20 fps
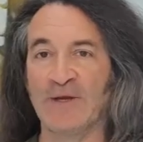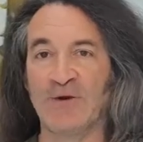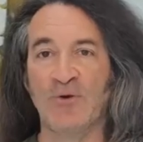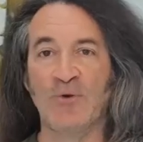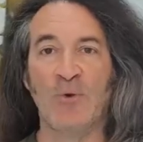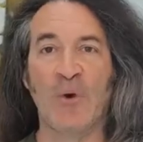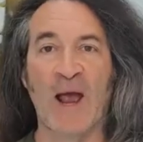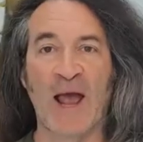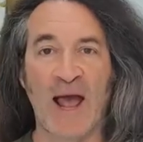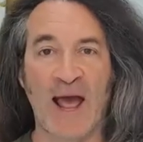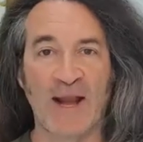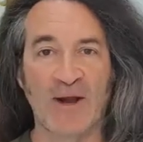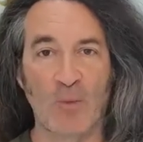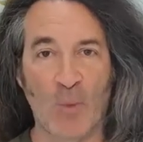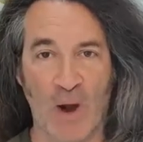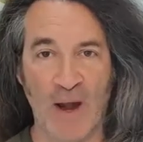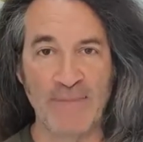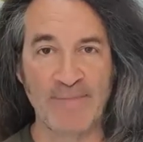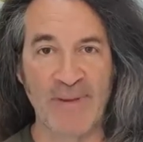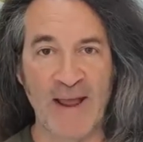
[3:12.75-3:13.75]
you had a
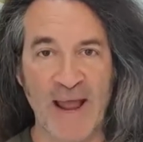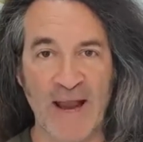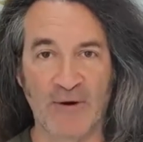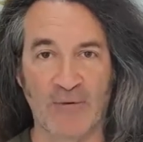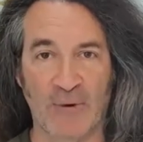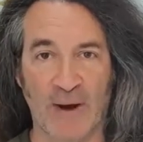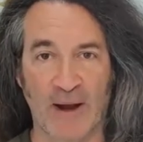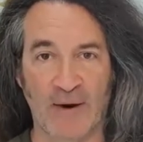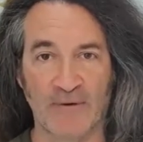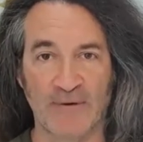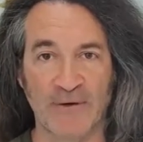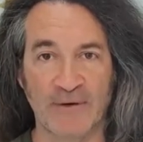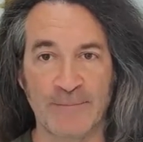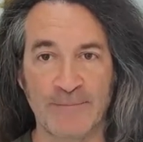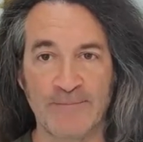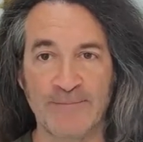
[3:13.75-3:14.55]
white background.